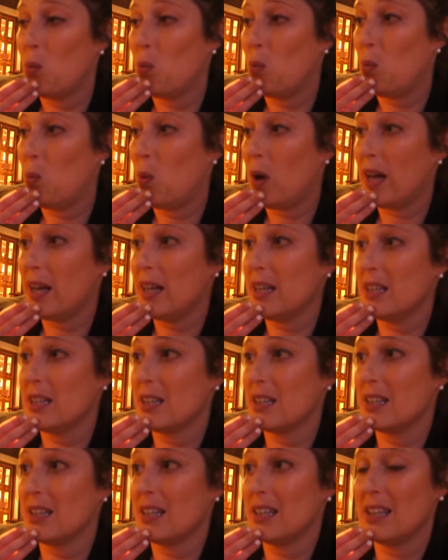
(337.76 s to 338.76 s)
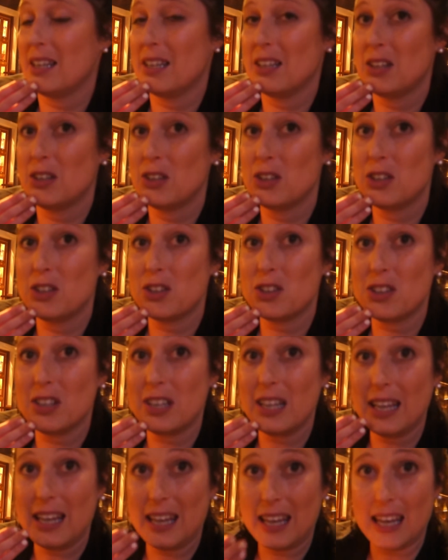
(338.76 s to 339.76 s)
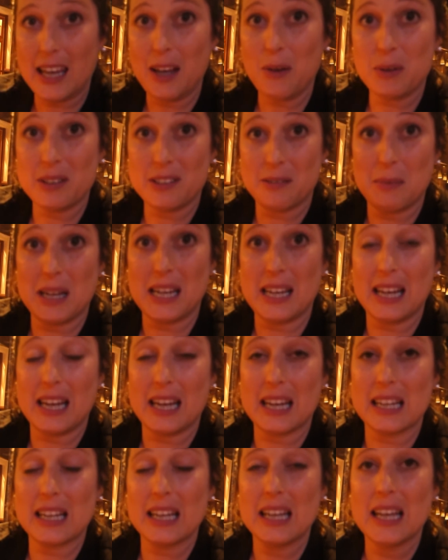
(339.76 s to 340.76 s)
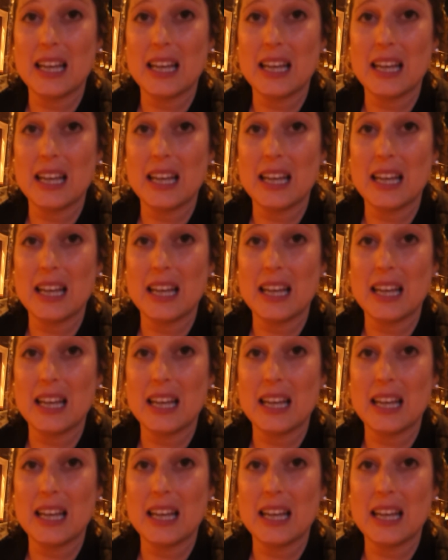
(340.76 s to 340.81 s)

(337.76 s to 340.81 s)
what he was meaning